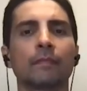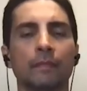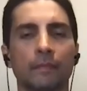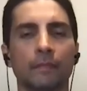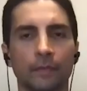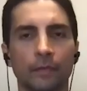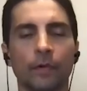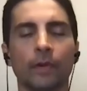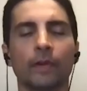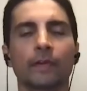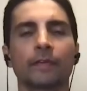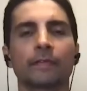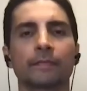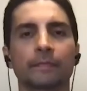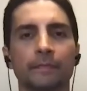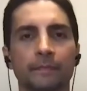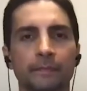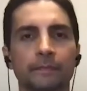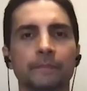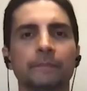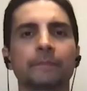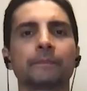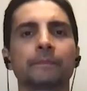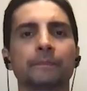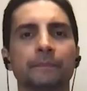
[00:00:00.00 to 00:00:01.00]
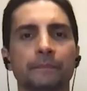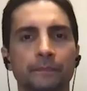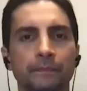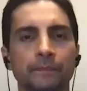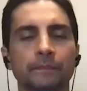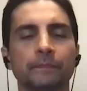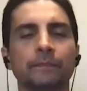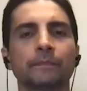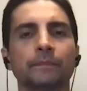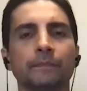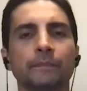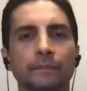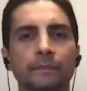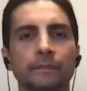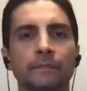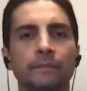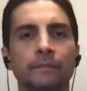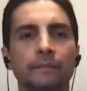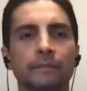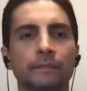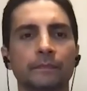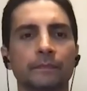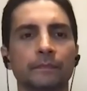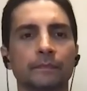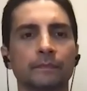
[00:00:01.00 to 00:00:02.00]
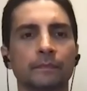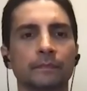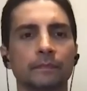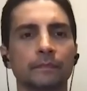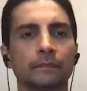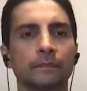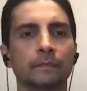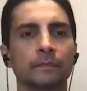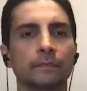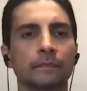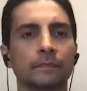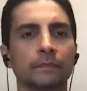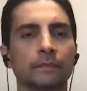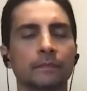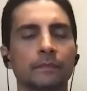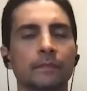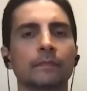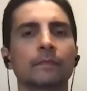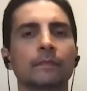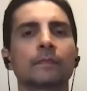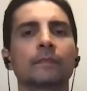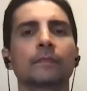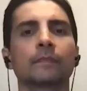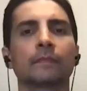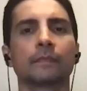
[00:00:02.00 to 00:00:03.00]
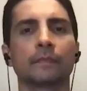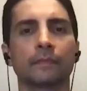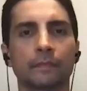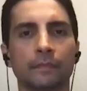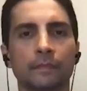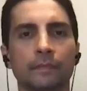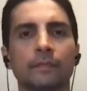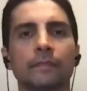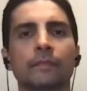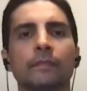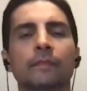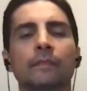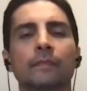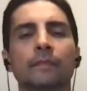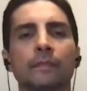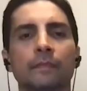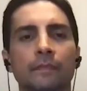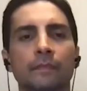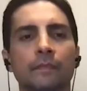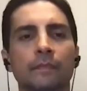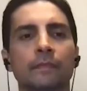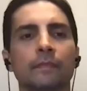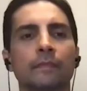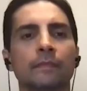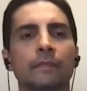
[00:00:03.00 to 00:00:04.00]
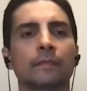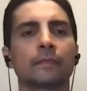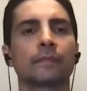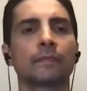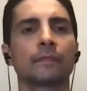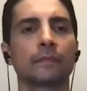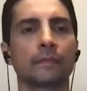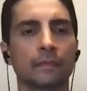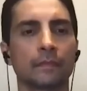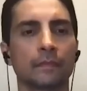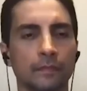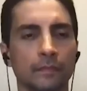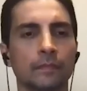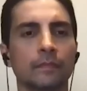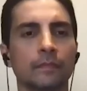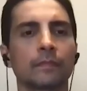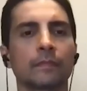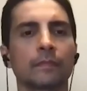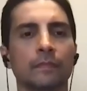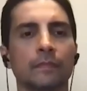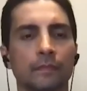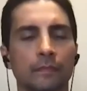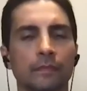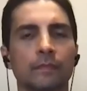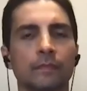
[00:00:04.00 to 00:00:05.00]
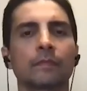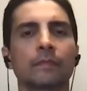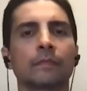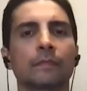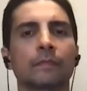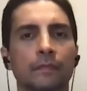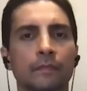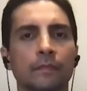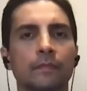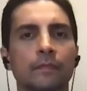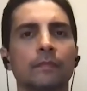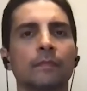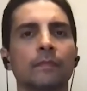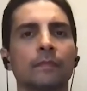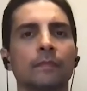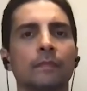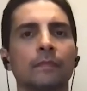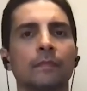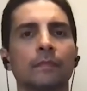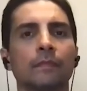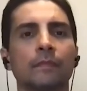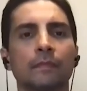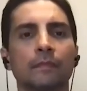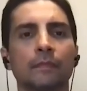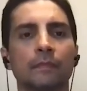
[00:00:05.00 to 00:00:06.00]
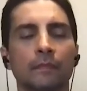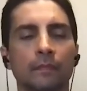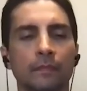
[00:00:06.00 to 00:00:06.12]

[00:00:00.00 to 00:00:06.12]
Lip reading: (not speaking)